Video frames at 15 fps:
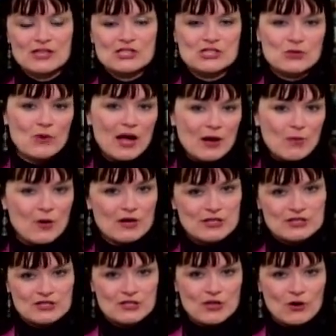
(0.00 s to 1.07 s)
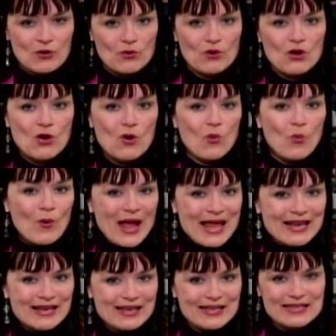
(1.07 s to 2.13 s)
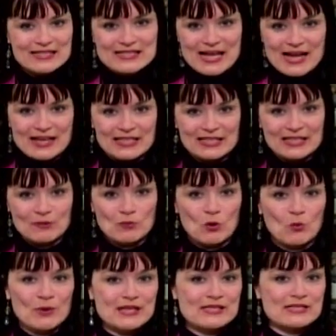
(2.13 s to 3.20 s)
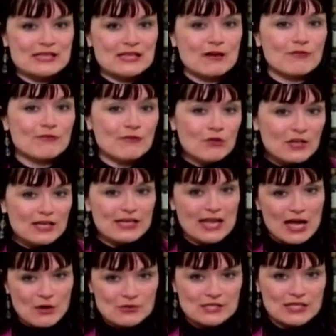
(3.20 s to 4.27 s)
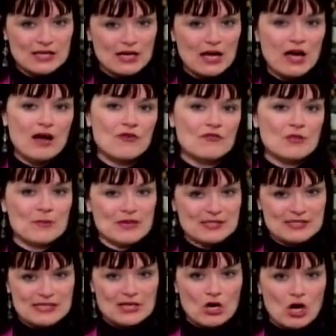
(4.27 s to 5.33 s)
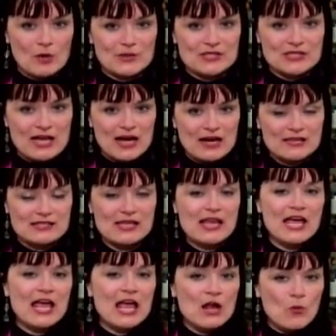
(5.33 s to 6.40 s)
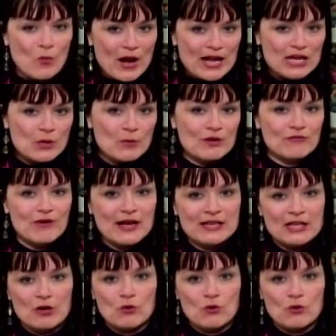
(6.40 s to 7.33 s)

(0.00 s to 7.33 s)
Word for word: So I wanted to know, when exactly will we see a full accounting of the BC carbon tax, and when can we find